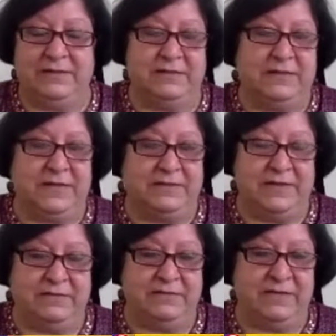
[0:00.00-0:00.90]
It starts
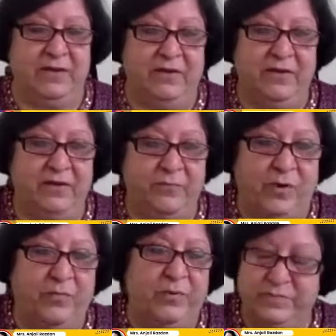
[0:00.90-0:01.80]
having
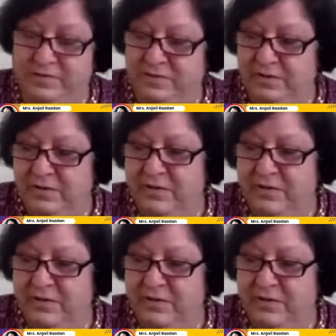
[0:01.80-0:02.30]
problems.